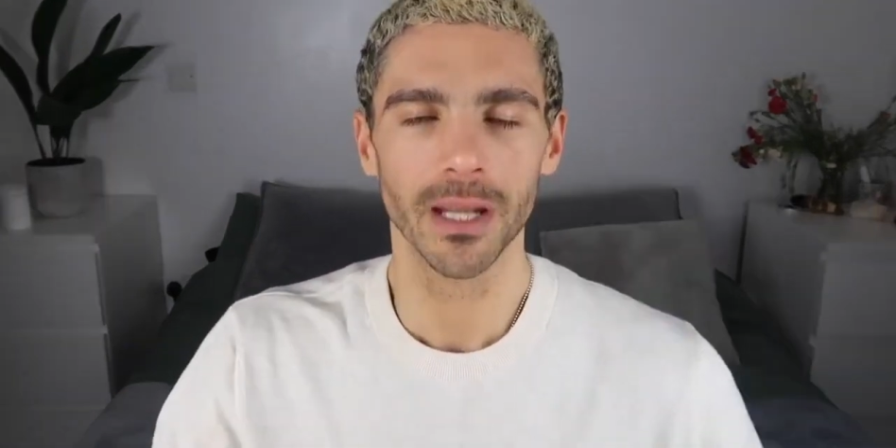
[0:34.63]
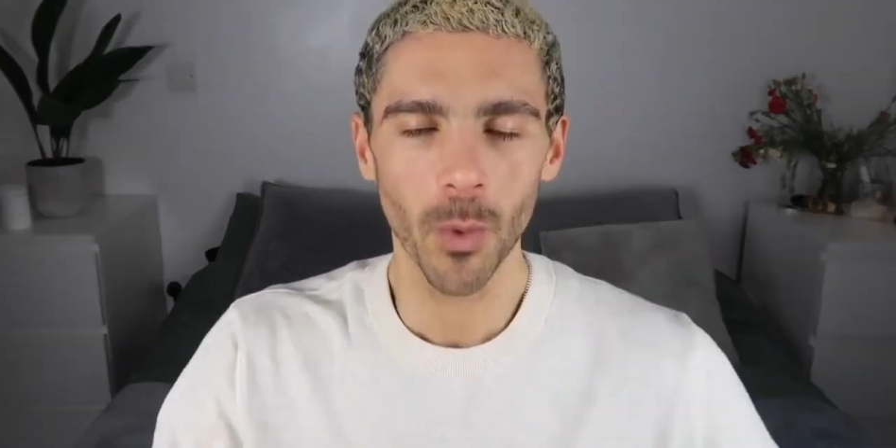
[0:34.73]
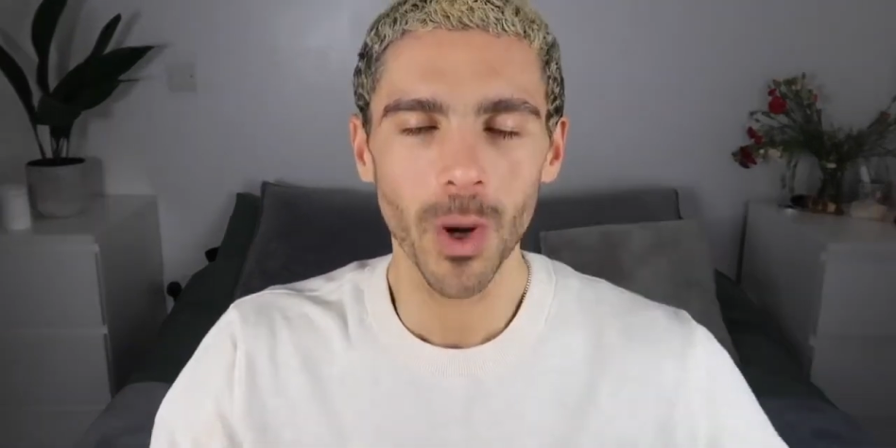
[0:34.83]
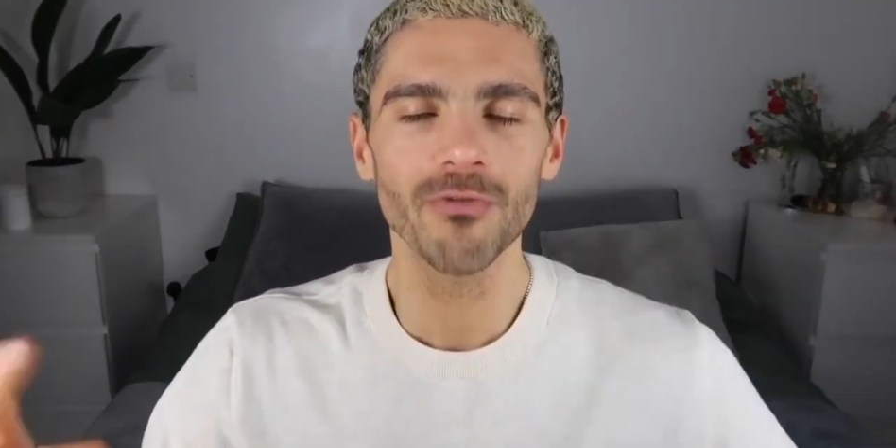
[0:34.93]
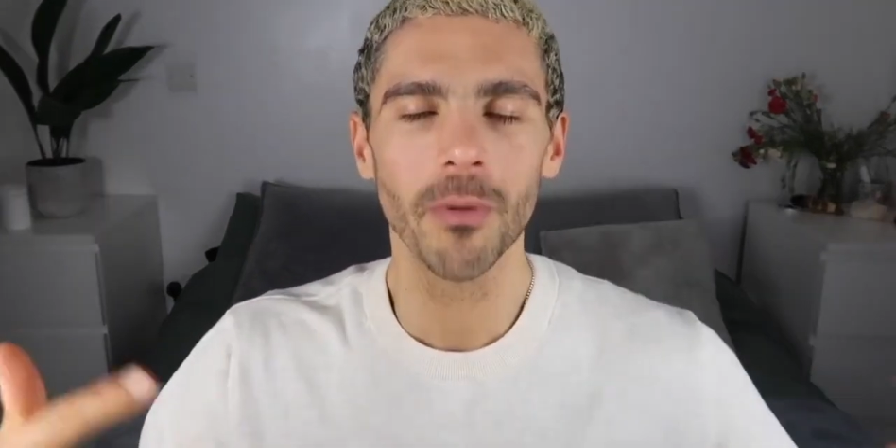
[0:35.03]

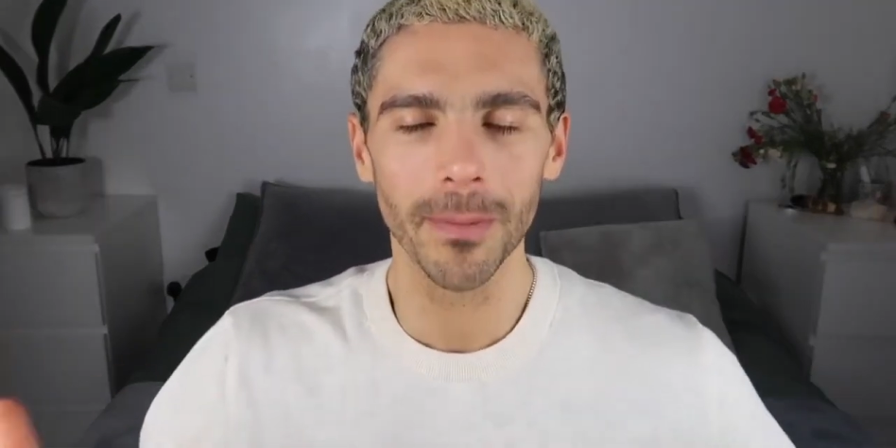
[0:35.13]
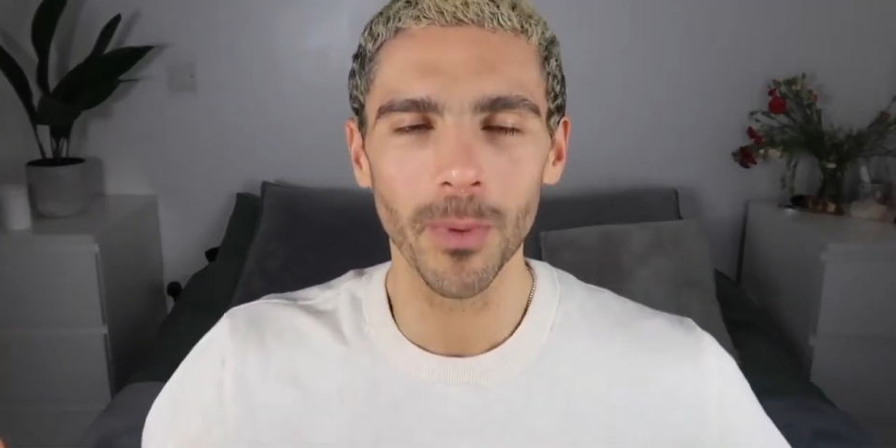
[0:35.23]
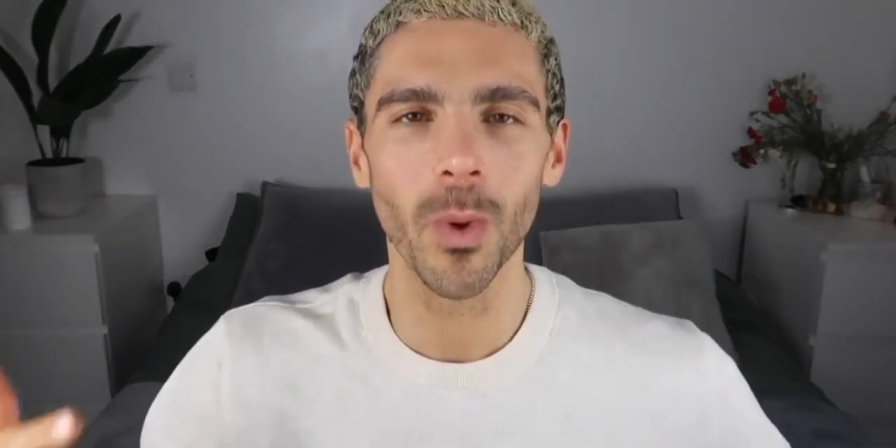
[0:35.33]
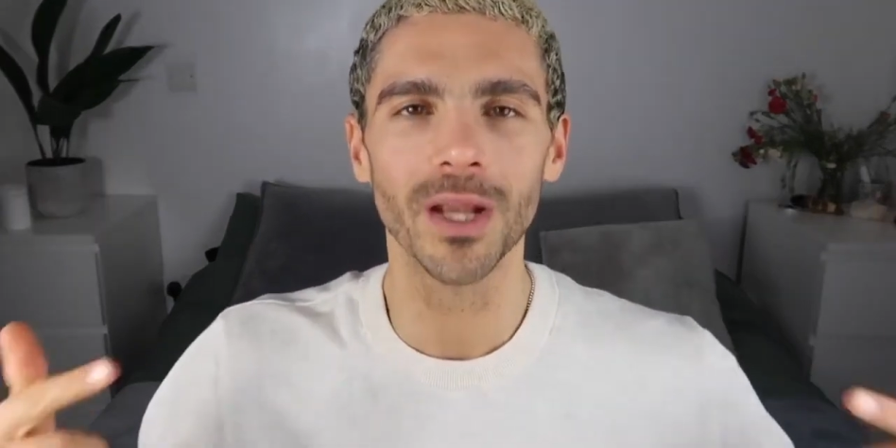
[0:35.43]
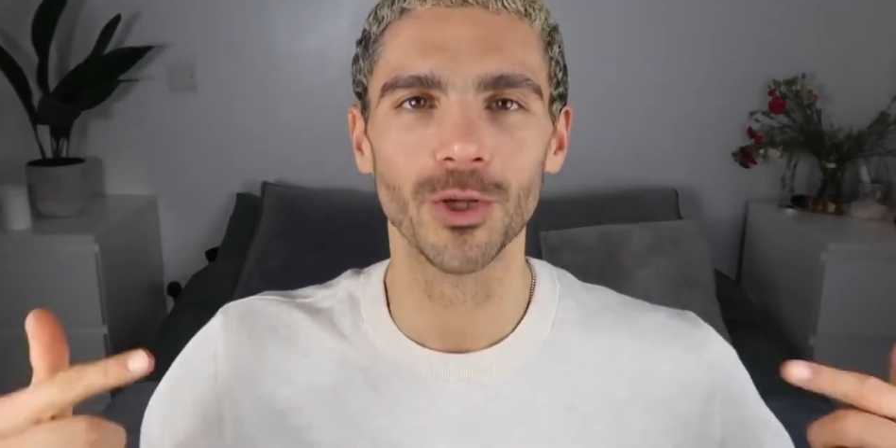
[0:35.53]
Number one,
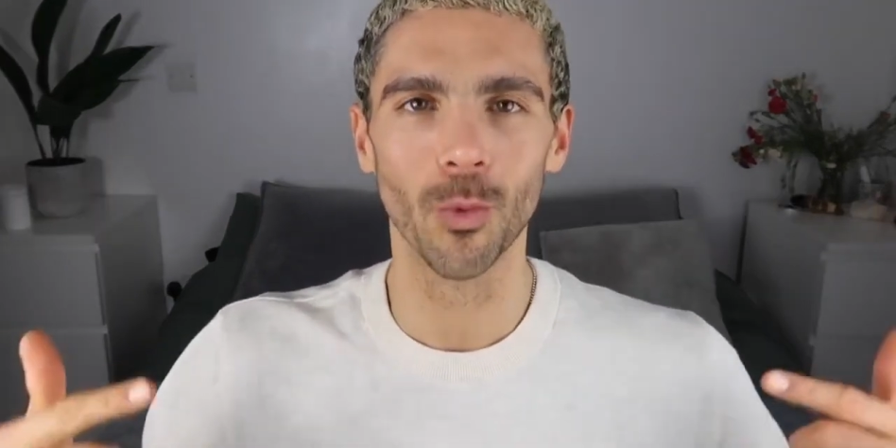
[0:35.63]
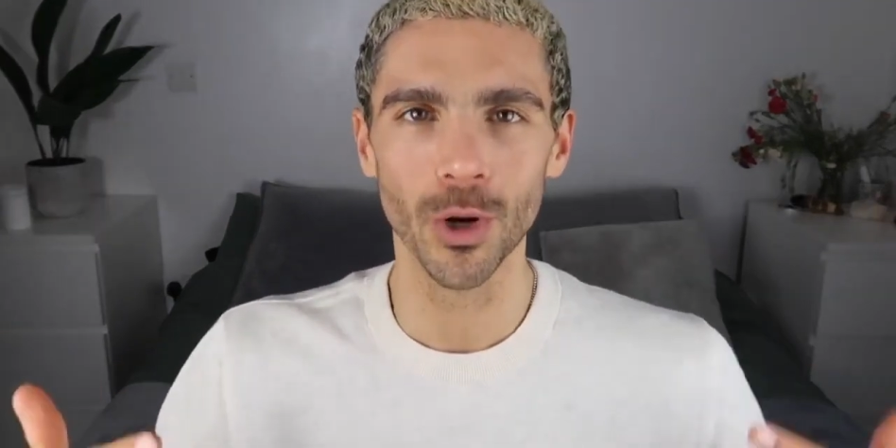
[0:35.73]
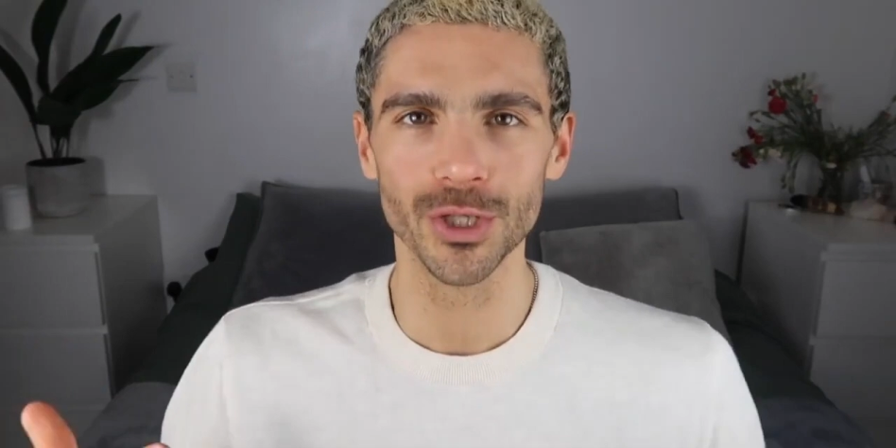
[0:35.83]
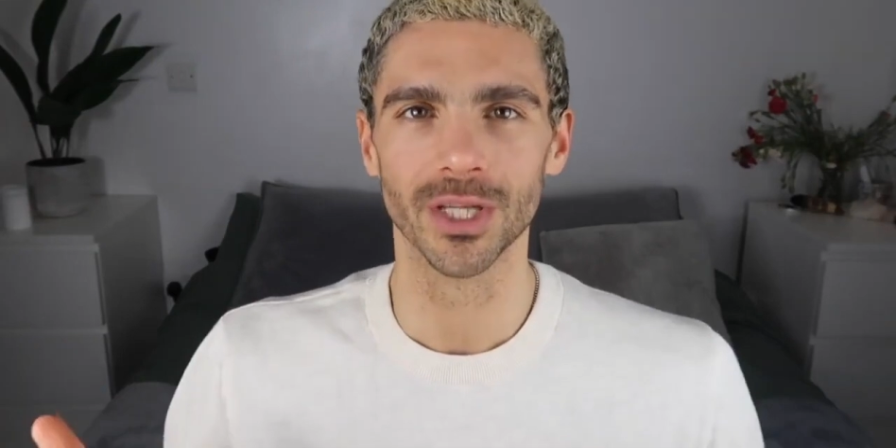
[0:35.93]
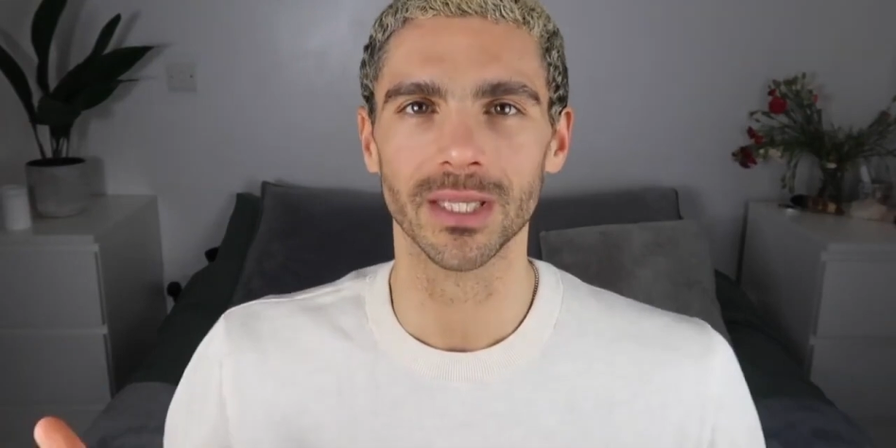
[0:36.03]
remember when you're
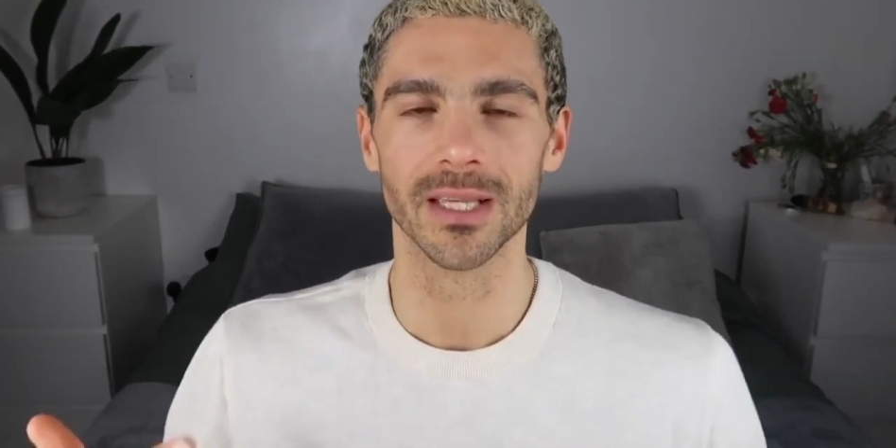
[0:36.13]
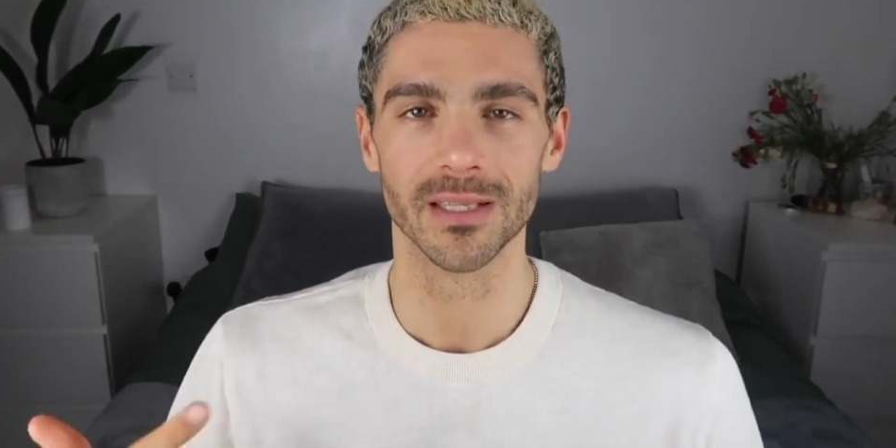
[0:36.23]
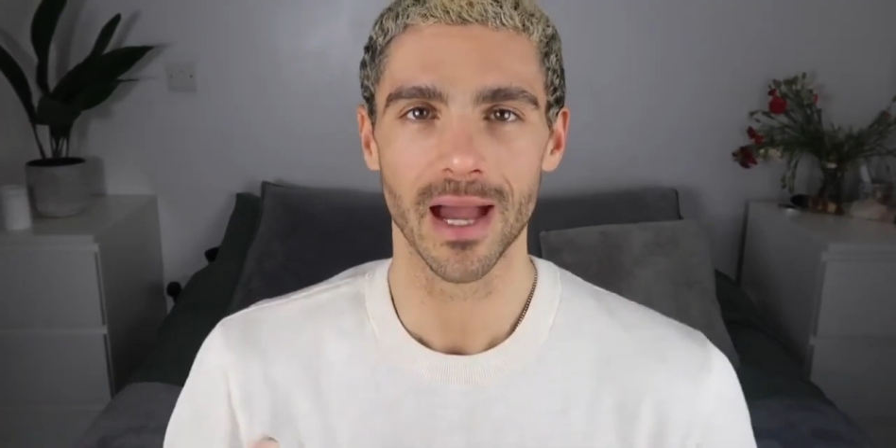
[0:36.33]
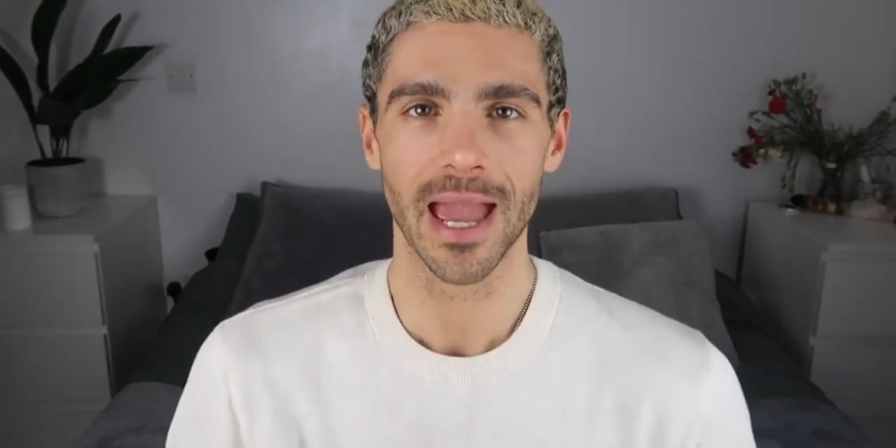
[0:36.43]
watching this,